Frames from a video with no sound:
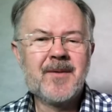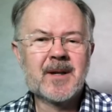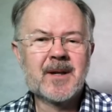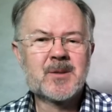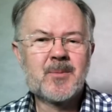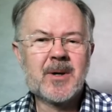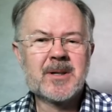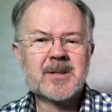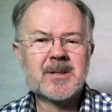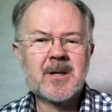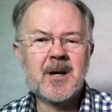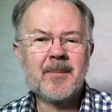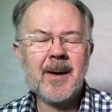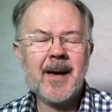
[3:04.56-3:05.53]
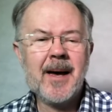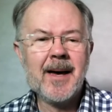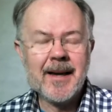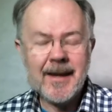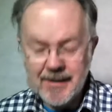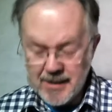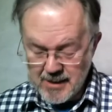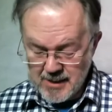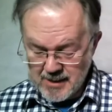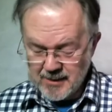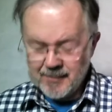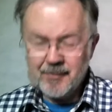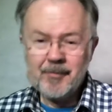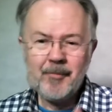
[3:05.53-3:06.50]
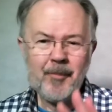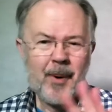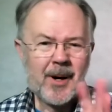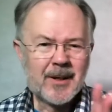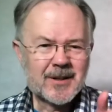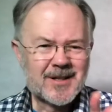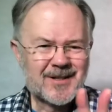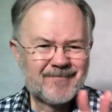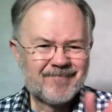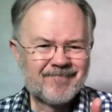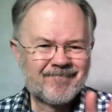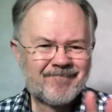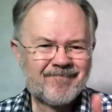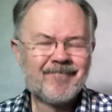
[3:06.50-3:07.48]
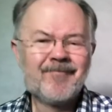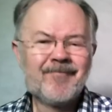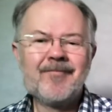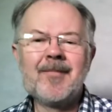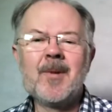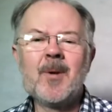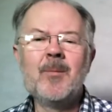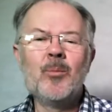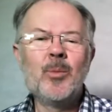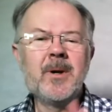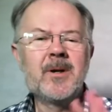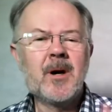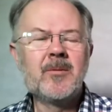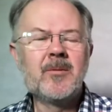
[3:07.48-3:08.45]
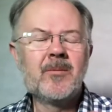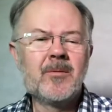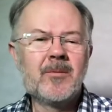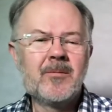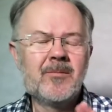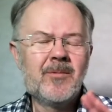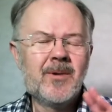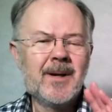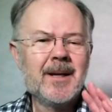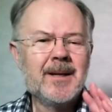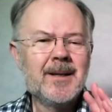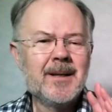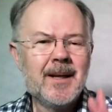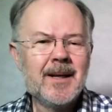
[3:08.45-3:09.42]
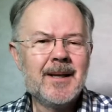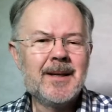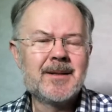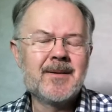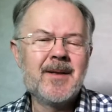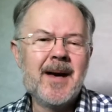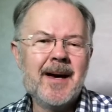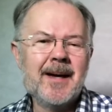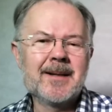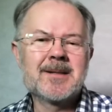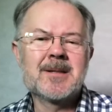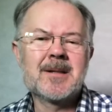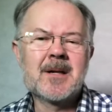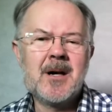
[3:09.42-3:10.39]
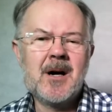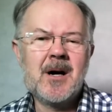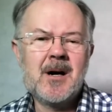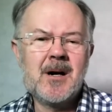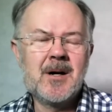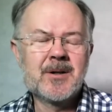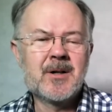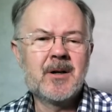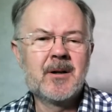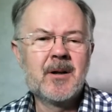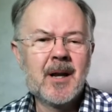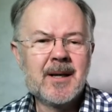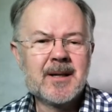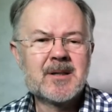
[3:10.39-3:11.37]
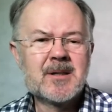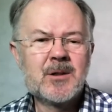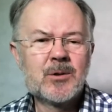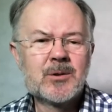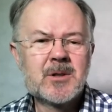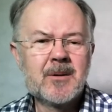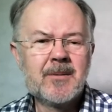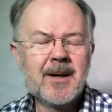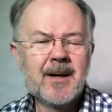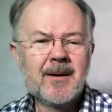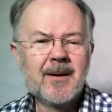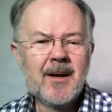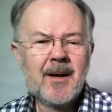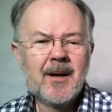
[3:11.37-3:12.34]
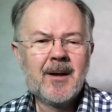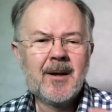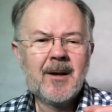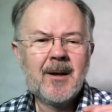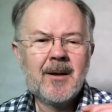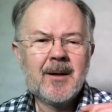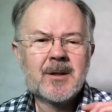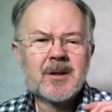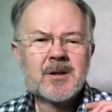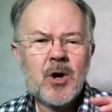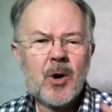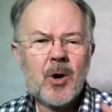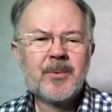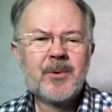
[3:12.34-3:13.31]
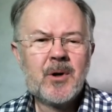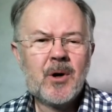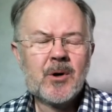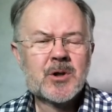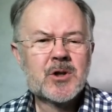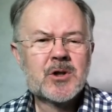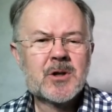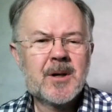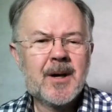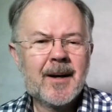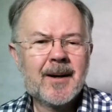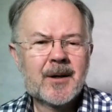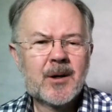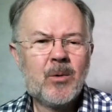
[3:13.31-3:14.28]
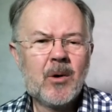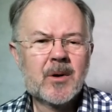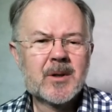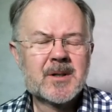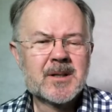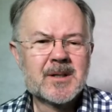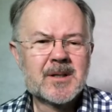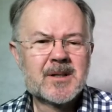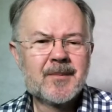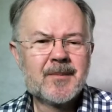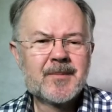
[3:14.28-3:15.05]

Express Type A. But we don't really need that card unless you're doing top-notch qualities.